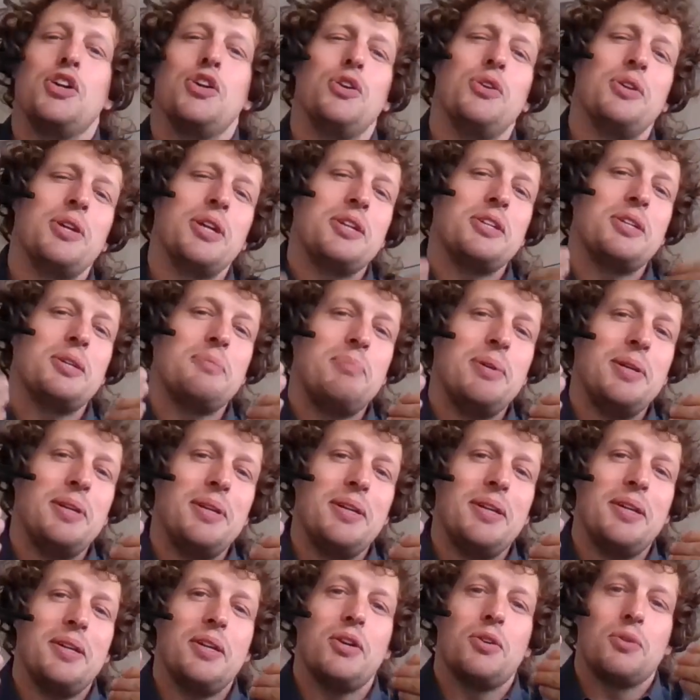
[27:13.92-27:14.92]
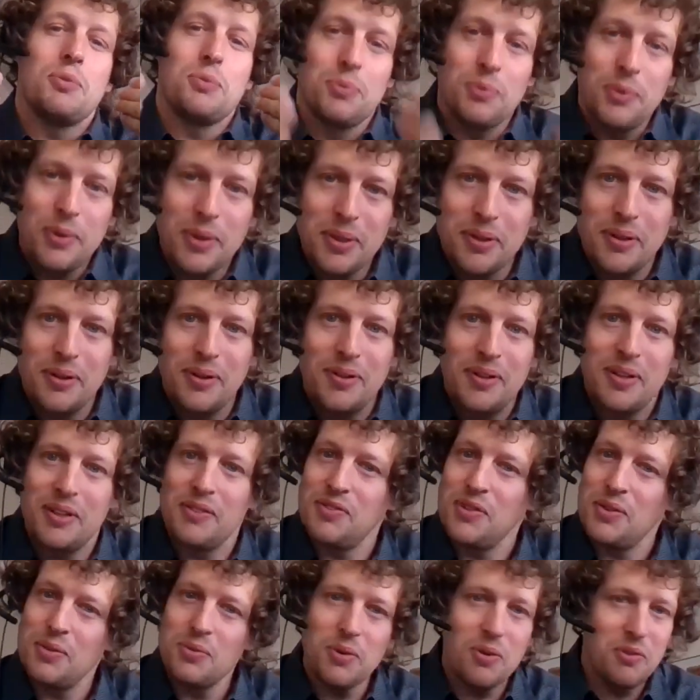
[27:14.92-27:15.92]
You need to be real.
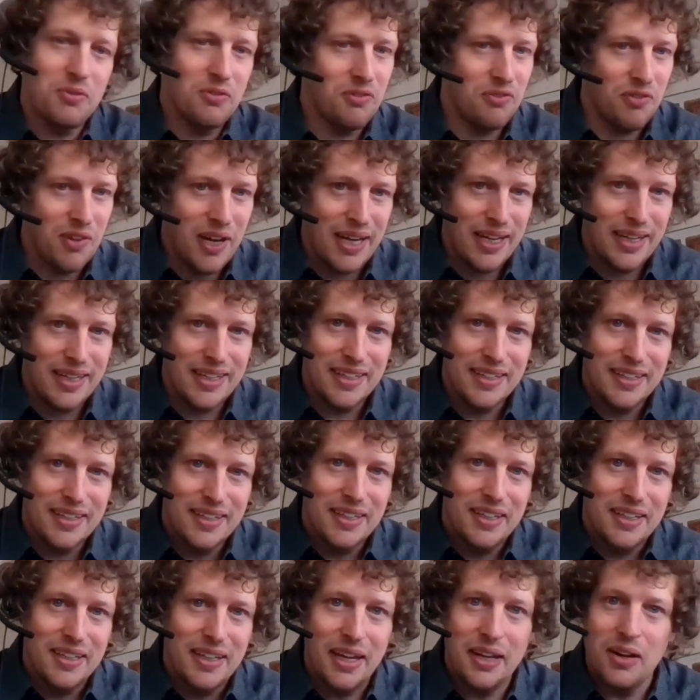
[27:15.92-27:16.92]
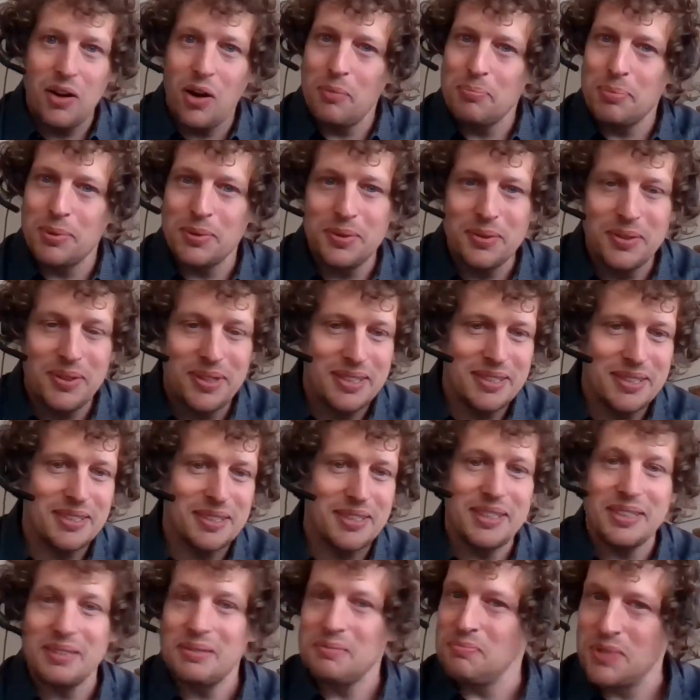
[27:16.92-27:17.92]
If you were fake and
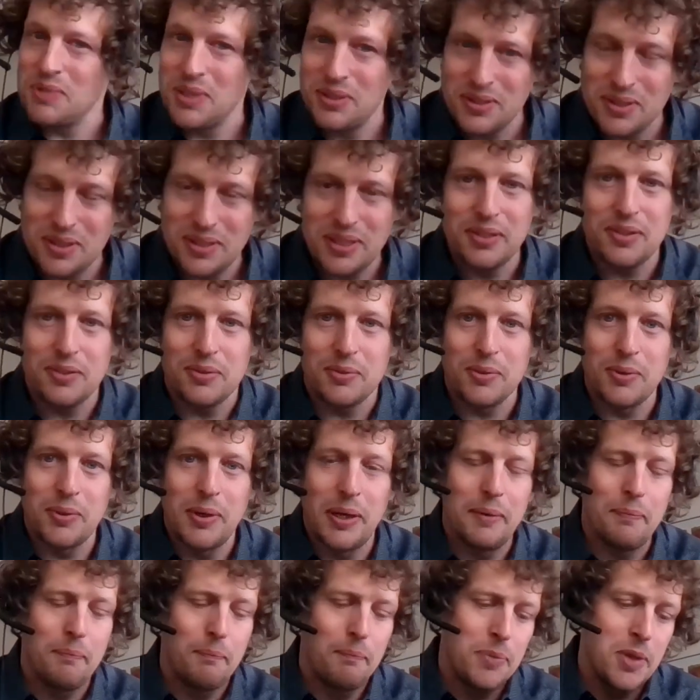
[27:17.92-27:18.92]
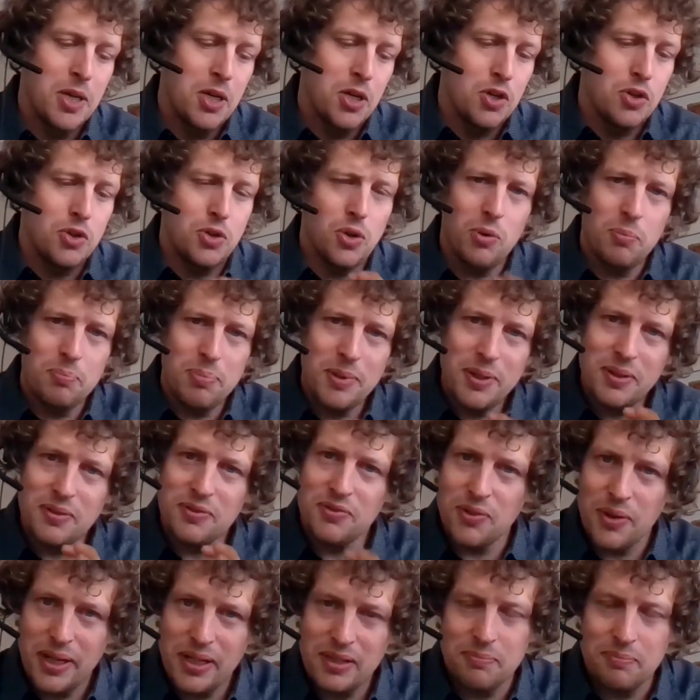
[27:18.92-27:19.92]
opportunistic, they'll see through it. Don't be
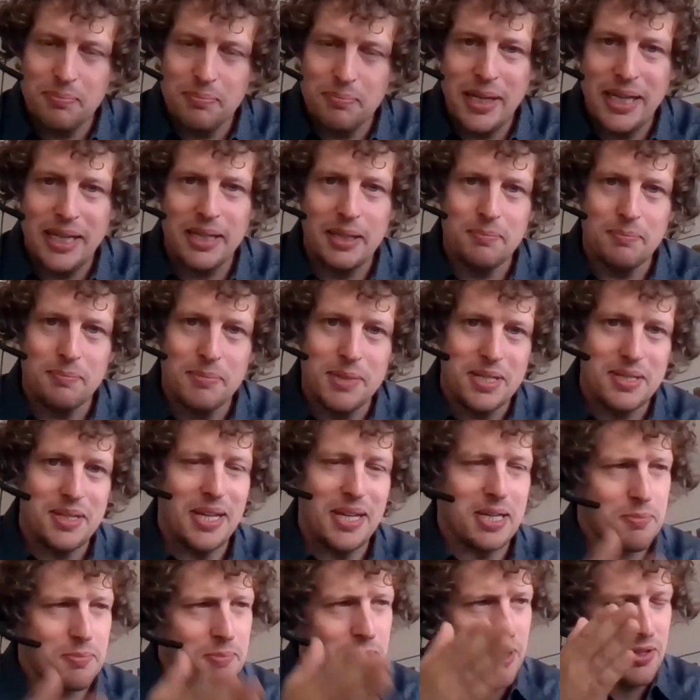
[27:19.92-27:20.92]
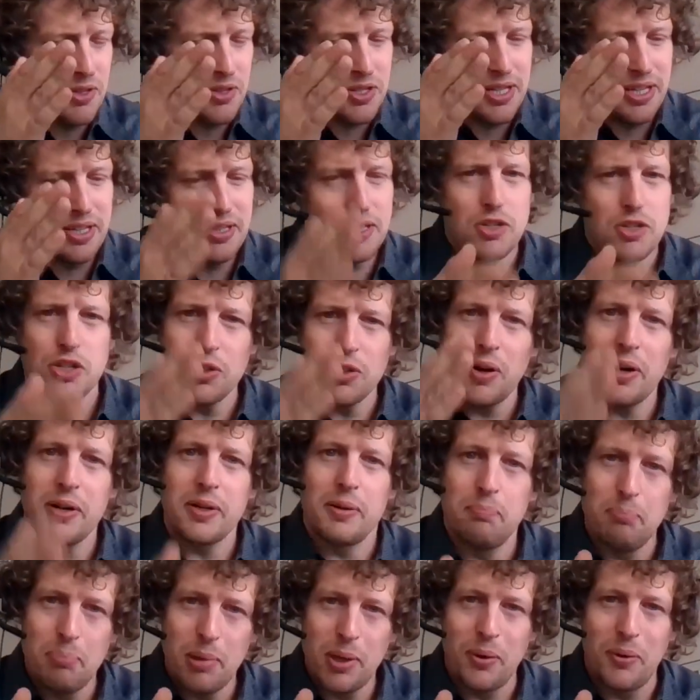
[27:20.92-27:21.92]
afraid of making mistakes, but understand that you're on a
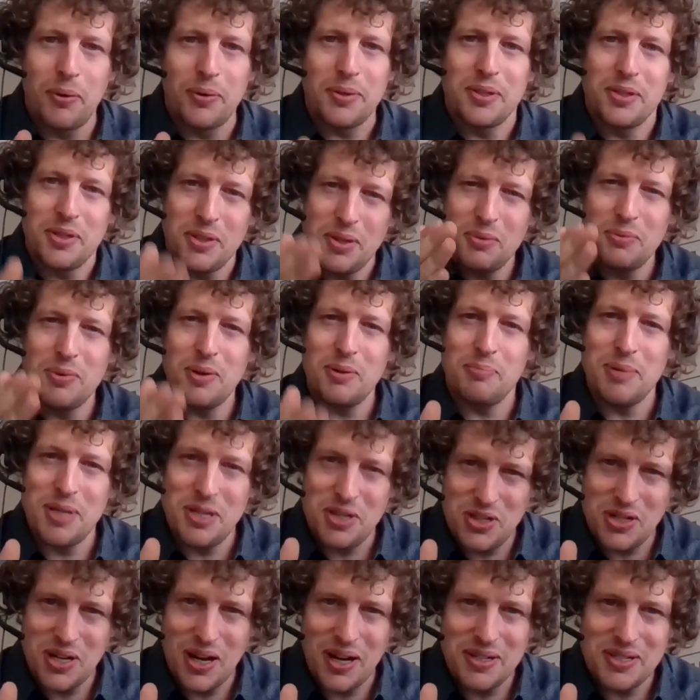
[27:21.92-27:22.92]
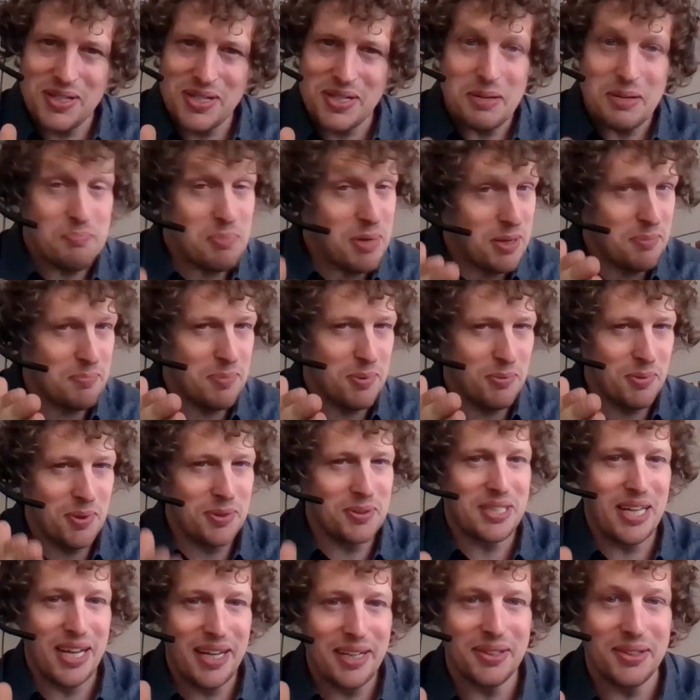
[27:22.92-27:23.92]
boat and you will be judged and people will
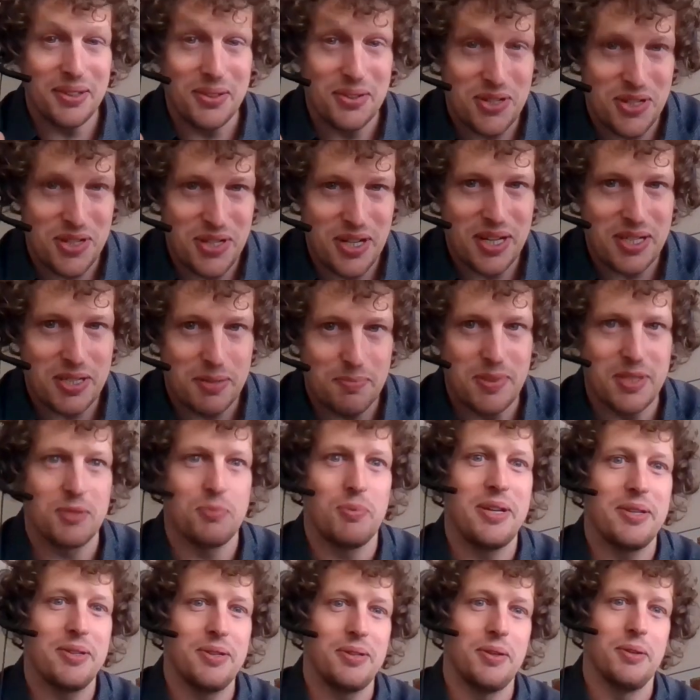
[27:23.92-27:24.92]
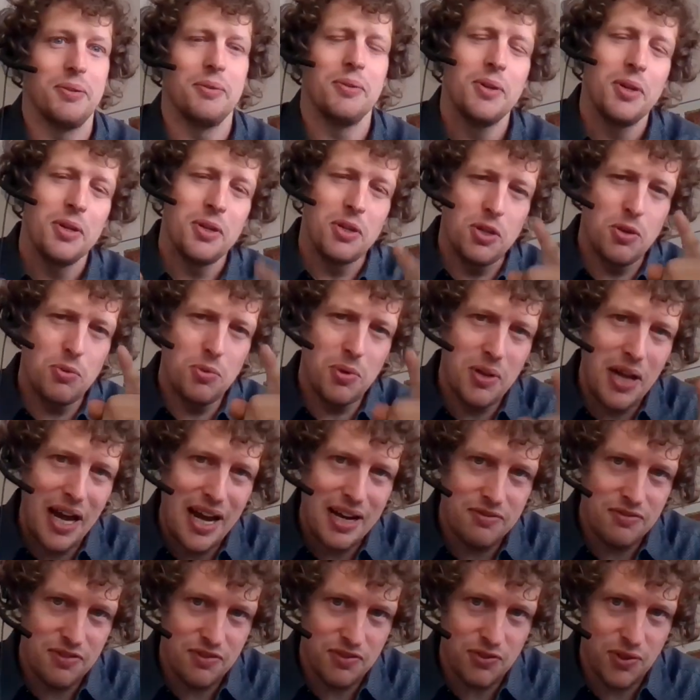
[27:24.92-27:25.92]
take those judgments with you. You will
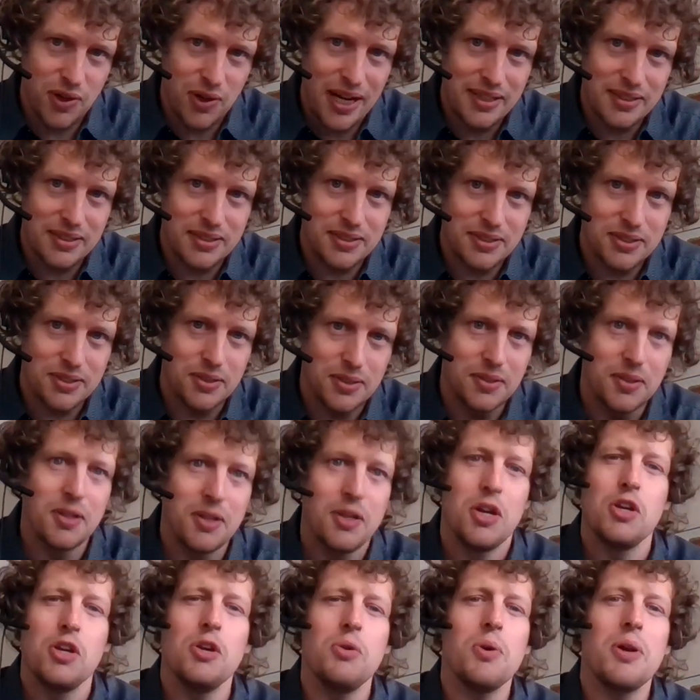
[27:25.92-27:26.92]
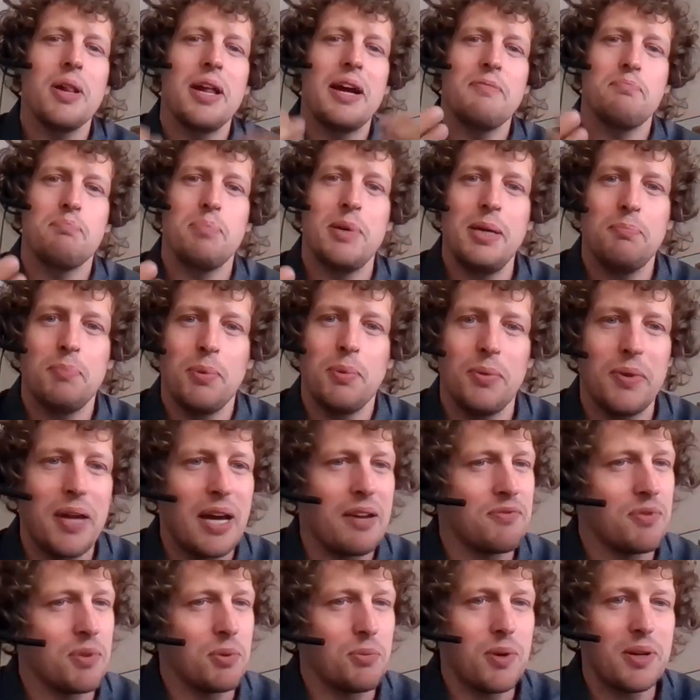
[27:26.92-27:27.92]
have friends. You will have people
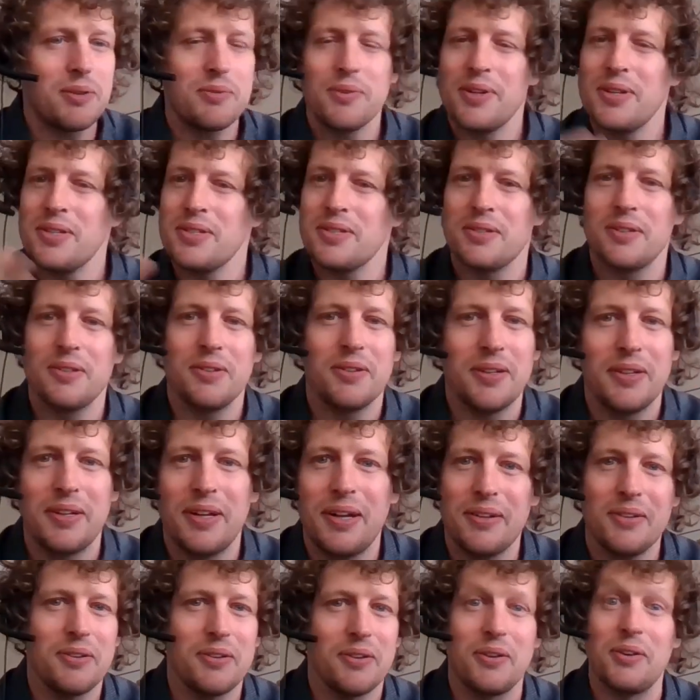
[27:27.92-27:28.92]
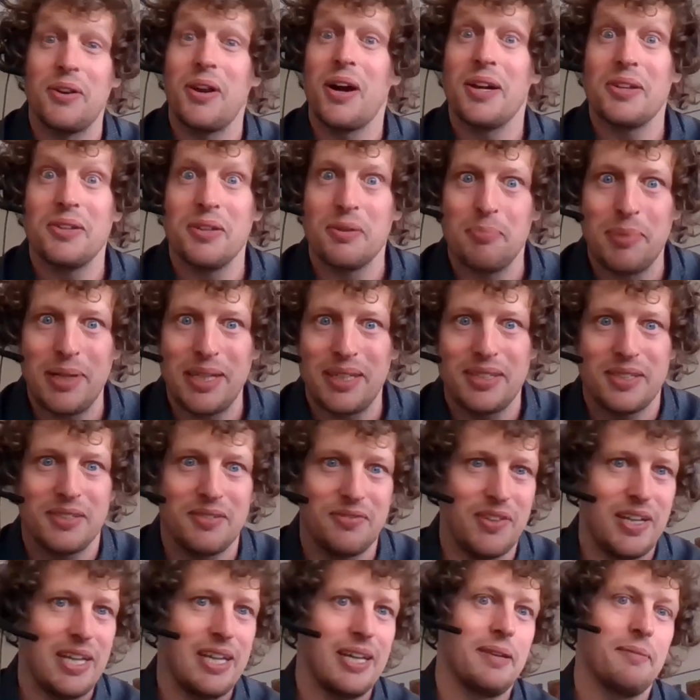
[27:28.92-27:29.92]
that for one reason or another are not your biggest
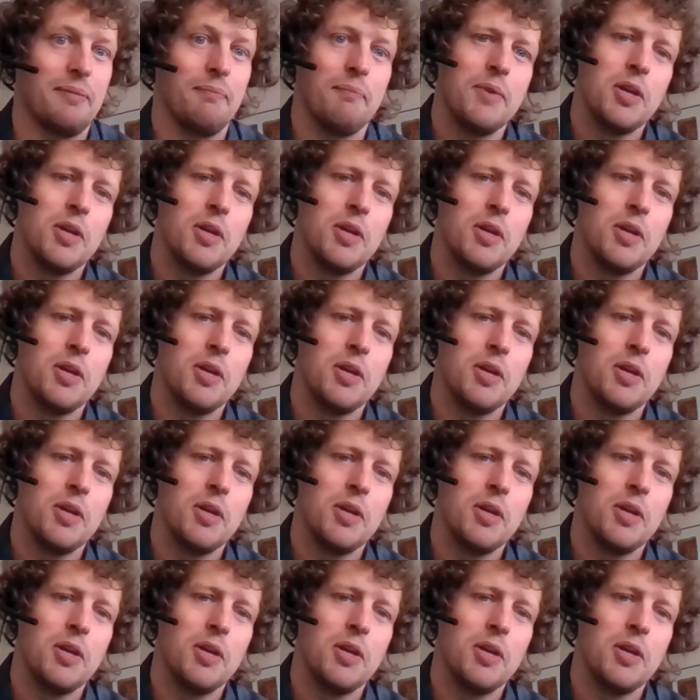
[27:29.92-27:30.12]
fan.